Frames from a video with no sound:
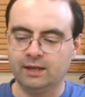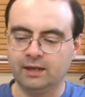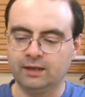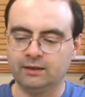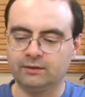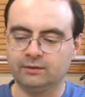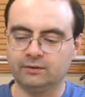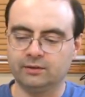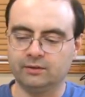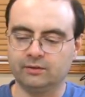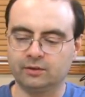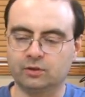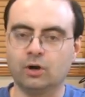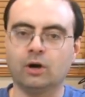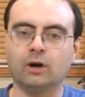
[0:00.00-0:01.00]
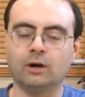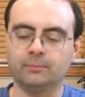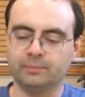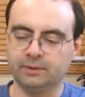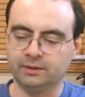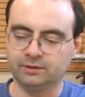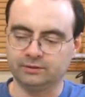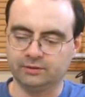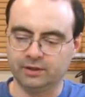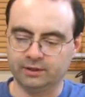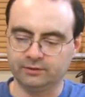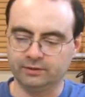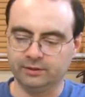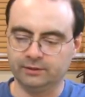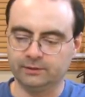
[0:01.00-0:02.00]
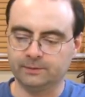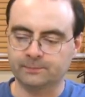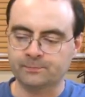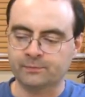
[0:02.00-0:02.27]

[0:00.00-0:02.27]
and the comping technique.